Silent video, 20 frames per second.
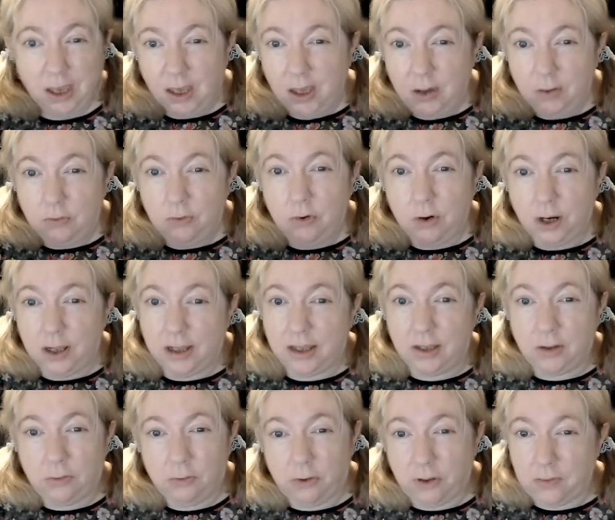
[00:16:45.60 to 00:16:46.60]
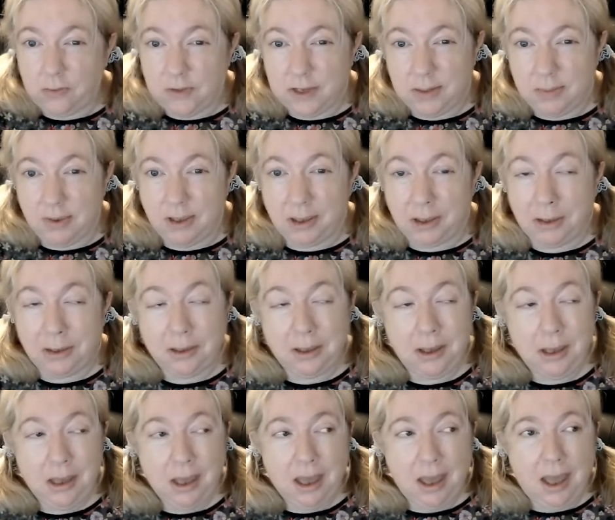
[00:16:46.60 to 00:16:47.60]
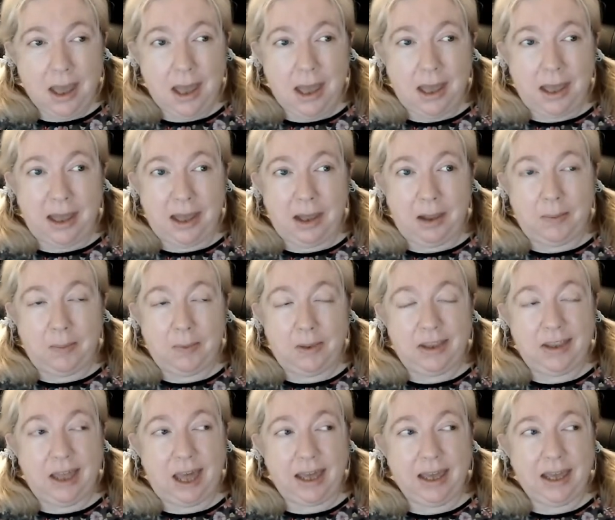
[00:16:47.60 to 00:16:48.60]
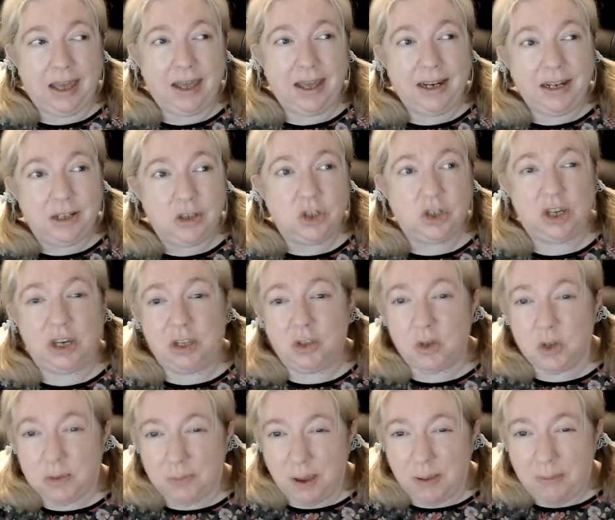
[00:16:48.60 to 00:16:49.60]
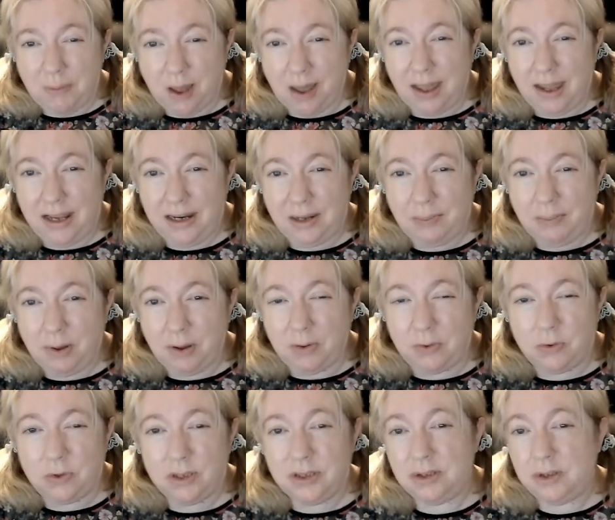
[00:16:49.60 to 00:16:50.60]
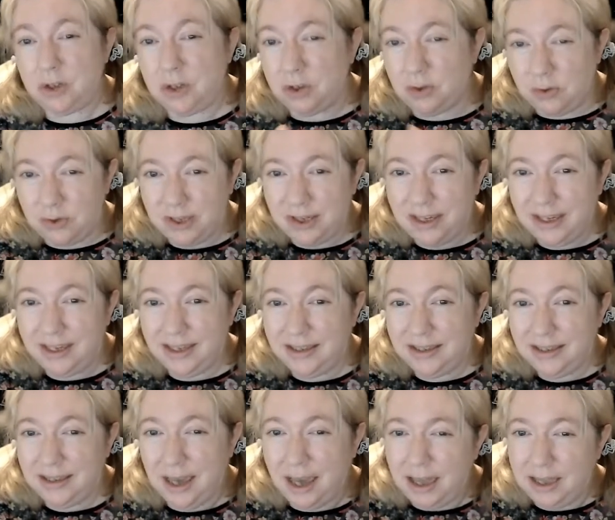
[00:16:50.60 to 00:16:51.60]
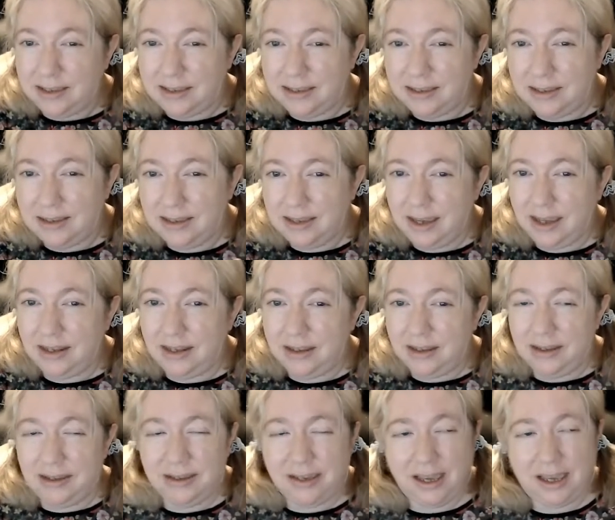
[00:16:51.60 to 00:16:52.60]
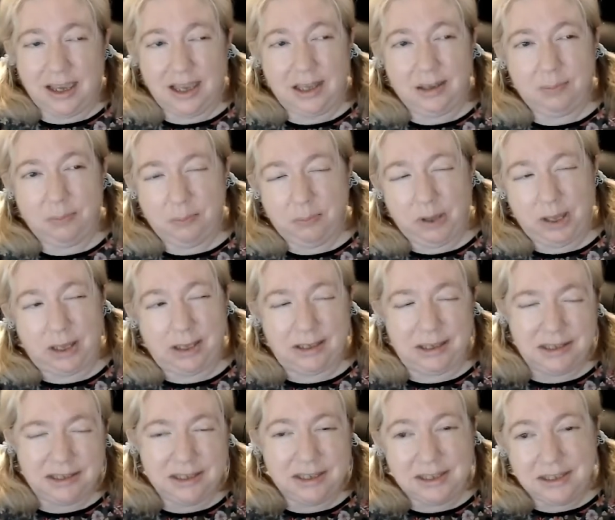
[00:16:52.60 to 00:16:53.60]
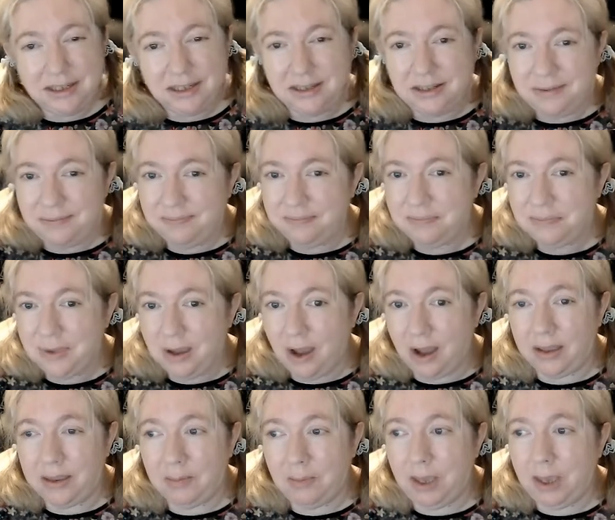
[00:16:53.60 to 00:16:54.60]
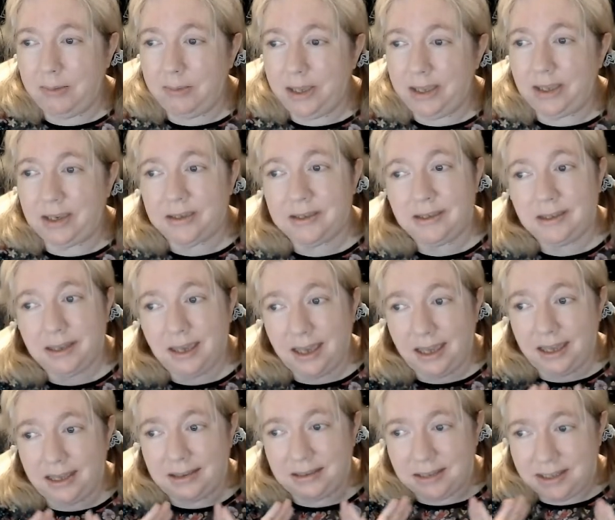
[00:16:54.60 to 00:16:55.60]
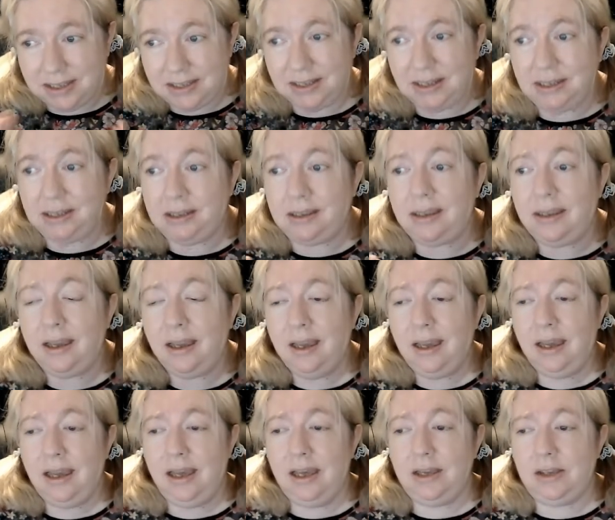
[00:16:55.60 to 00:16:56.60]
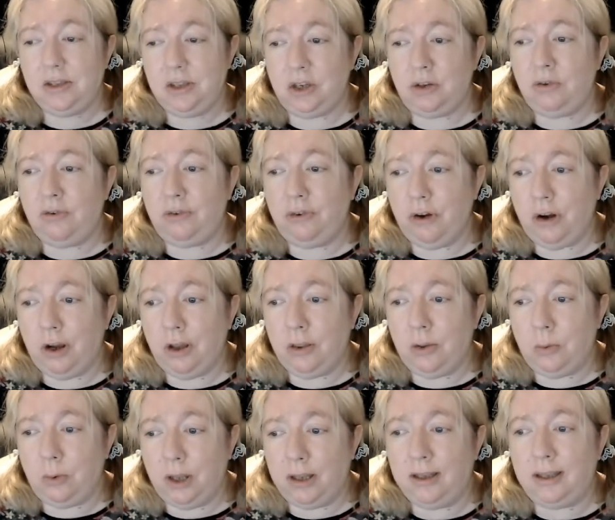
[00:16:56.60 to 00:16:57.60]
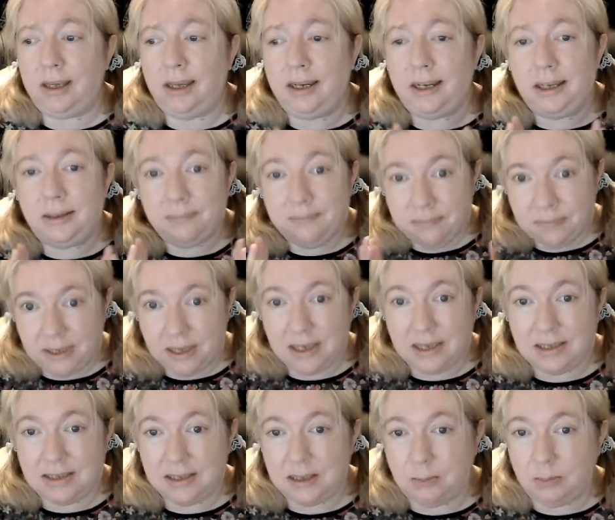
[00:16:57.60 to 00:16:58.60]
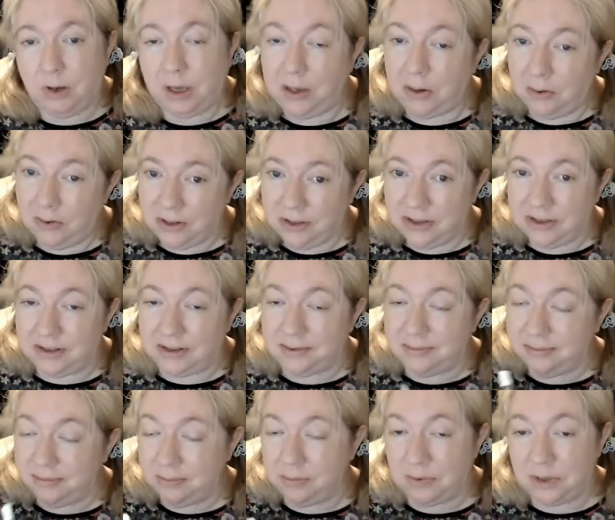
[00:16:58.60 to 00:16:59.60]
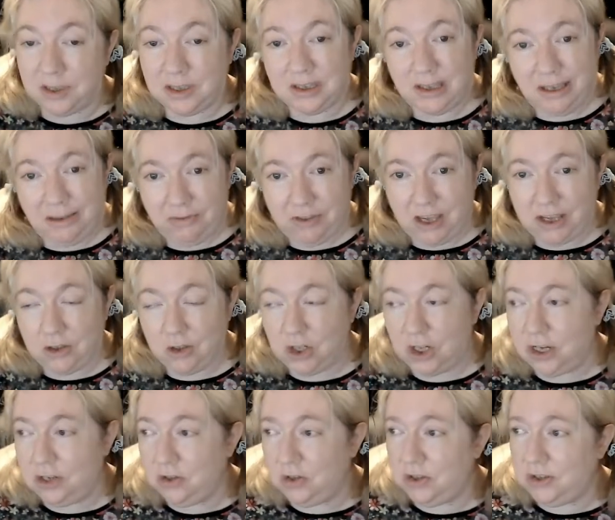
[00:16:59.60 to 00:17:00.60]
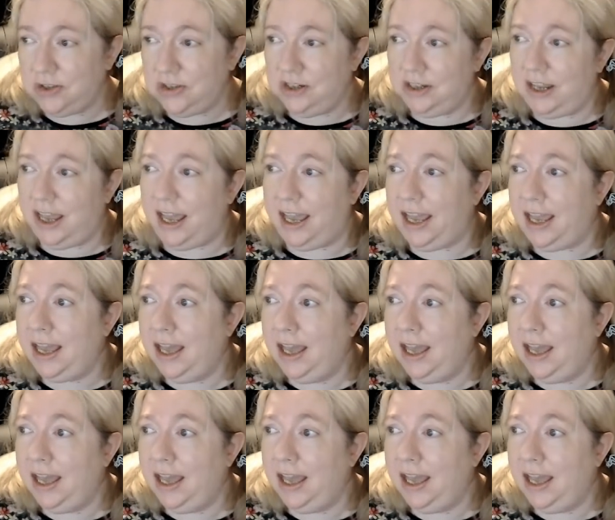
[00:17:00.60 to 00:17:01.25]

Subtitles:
for a little 50 ml, that kind of changes my mind about choosing it at the end of the day. But it's still on the maybe list, and still, so far, the one leading is the Bright Crystal. We'll see if that changes today.